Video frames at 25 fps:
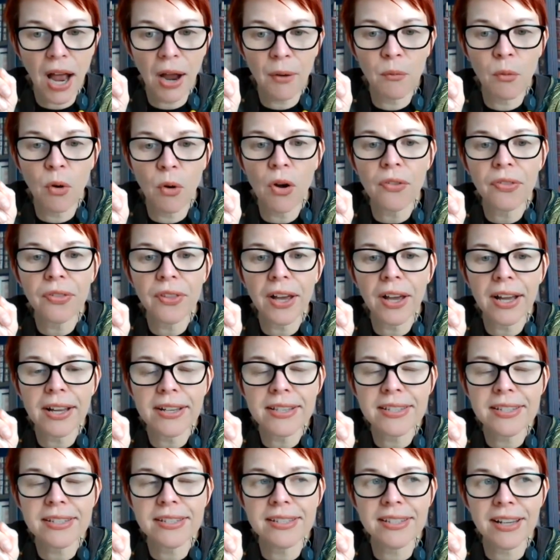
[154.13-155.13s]
what
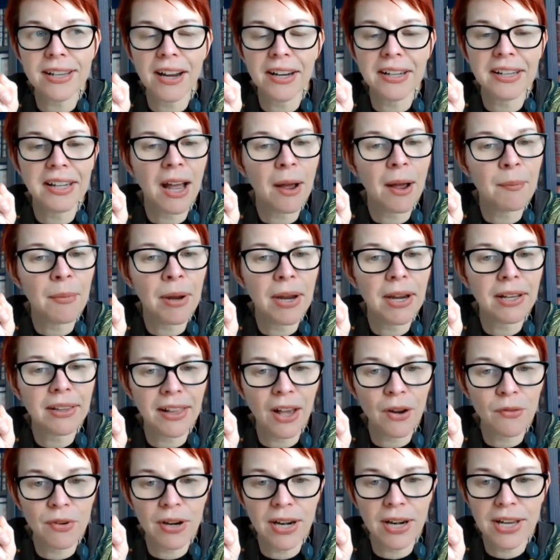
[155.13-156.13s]
that dynamic,
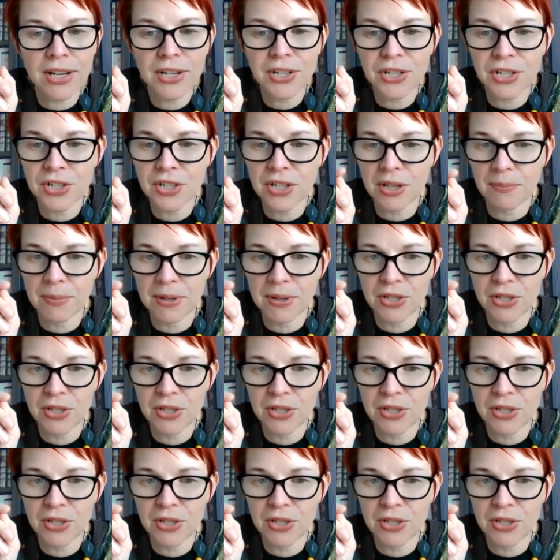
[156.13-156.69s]
that relationship